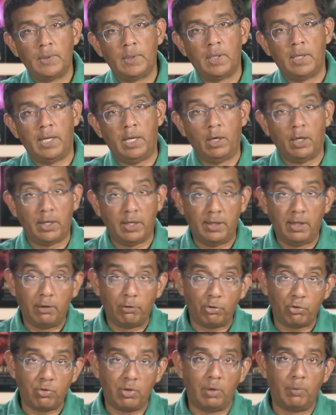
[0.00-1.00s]
And I got an
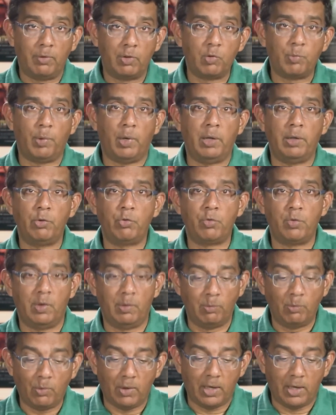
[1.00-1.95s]
interesting response from